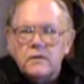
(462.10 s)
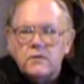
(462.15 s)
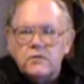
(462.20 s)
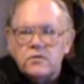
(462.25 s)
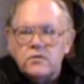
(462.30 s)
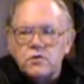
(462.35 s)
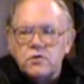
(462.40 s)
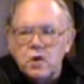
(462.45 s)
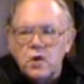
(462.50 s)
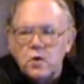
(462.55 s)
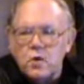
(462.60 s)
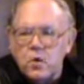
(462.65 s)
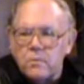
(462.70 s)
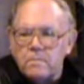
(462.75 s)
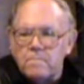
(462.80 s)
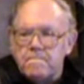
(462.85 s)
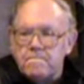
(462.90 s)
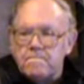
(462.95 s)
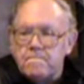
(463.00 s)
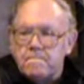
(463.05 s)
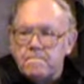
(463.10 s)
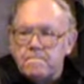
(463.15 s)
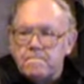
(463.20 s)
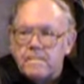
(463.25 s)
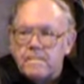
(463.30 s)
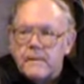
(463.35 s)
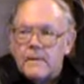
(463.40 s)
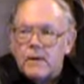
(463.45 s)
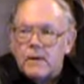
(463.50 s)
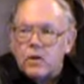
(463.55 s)
So,
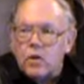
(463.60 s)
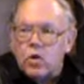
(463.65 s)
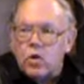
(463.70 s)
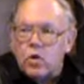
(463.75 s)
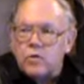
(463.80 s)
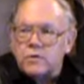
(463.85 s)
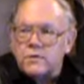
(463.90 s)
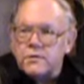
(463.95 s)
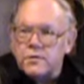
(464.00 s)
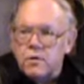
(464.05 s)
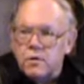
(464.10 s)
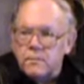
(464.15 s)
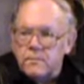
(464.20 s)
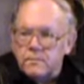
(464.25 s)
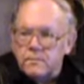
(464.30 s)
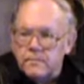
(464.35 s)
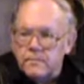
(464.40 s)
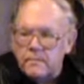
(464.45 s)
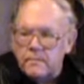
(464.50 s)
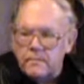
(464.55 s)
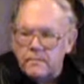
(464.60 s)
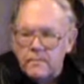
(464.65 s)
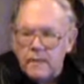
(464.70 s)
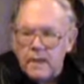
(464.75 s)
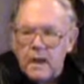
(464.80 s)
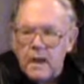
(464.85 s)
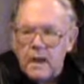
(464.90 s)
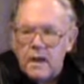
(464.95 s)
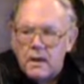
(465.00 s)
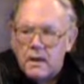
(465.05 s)
also,
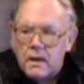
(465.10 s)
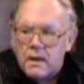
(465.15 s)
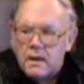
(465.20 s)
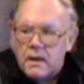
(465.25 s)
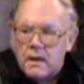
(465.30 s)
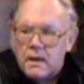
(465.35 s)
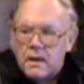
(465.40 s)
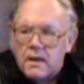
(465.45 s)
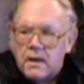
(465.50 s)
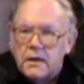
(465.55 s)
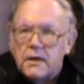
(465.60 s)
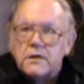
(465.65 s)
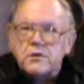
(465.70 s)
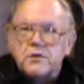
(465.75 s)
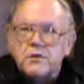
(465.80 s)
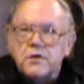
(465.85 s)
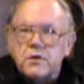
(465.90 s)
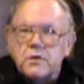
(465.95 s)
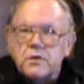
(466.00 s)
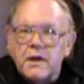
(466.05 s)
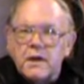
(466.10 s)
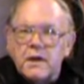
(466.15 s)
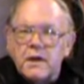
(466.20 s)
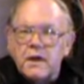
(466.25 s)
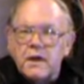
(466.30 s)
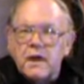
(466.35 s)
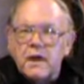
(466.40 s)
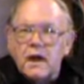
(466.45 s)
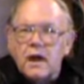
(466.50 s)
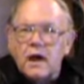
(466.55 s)

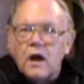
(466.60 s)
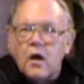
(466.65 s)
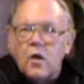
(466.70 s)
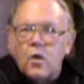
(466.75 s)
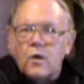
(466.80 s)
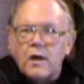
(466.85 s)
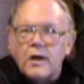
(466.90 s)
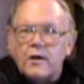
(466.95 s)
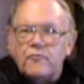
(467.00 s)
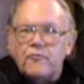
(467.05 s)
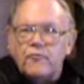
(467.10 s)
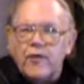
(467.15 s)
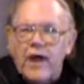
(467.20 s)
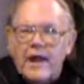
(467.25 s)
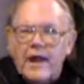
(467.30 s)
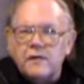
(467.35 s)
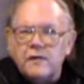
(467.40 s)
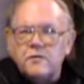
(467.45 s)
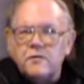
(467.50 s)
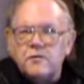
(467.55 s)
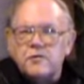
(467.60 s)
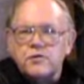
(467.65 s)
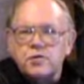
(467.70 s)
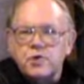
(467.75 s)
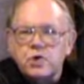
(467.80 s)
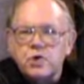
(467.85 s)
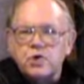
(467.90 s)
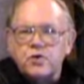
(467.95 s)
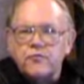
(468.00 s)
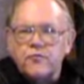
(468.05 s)
considering how advanced
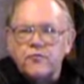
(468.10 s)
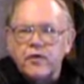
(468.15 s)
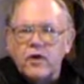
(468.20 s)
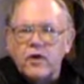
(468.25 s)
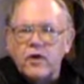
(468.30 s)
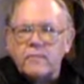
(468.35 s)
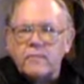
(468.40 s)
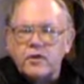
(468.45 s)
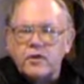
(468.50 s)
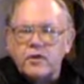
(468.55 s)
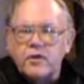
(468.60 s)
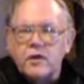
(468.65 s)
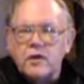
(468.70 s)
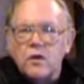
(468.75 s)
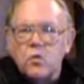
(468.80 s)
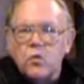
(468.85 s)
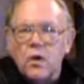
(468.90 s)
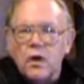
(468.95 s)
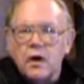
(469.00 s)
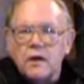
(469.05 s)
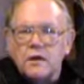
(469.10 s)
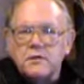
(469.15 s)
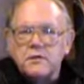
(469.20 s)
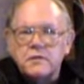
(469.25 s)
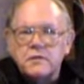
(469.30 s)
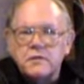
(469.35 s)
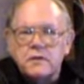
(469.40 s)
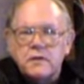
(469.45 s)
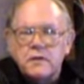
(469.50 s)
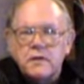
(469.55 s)
Joseph of Arimathea
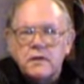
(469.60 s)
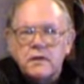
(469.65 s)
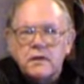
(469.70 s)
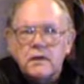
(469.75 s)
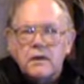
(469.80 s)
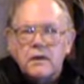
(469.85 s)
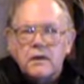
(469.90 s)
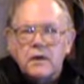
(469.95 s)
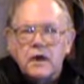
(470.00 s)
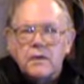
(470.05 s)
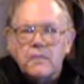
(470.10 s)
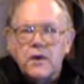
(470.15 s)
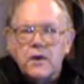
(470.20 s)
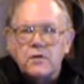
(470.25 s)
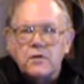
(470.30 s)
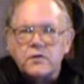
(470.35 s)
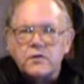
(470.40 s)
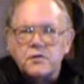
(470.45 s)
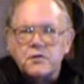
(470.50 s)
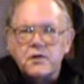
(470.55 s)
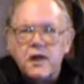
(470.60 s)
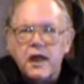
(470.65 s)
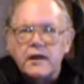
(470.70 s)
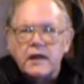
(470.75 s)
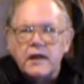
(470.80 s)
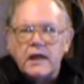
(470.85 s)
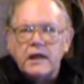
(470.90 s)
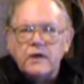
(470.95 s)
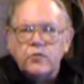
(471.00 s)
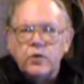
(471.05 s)
was among the
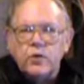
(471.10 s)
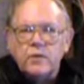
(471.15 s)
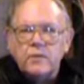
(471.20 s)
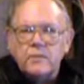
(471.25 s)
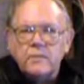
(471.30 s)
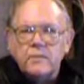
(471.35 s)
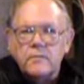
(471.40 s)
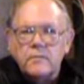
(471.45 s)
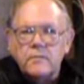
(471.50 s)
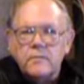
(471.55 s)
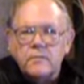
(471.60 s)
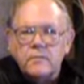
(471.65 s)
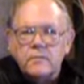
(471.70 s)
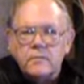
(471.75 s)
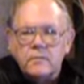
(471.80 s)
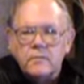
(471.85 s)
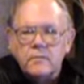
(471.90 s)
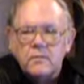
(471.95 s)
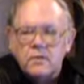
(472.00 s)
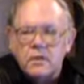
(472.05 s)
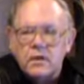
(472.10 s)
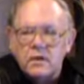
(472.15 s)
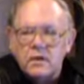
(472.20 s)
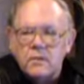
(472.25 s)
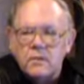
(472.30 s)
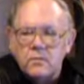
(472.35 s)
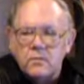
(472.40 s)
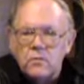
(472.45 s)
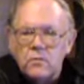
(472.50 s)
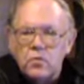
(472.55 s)
Sanhedrin,
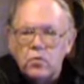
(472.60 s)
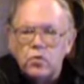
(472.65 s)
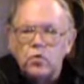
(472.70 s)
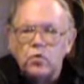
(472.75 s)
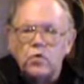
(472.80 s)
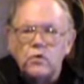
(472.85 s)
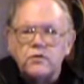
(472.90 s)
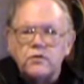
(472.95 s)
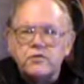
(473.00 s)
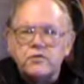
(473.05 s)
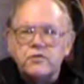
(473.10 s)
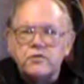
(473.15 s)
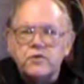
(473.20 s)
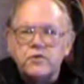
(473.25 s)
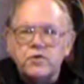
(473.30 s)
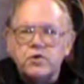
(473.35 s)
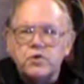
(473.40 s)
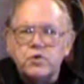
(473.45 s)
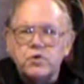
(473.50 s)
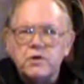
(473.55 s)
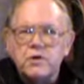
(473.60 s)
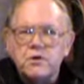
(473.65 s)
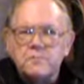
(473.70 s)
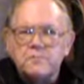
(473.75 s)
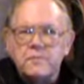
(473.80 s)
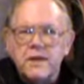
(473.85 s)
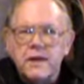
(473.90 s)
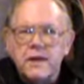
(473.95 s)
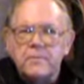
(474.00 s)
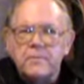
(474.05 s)
the rulers of the Jewish
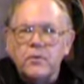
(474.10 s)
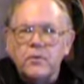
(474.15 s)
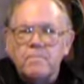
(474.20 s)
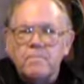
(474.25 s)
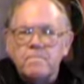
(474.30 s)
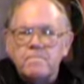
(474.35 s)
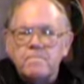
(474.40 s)
people,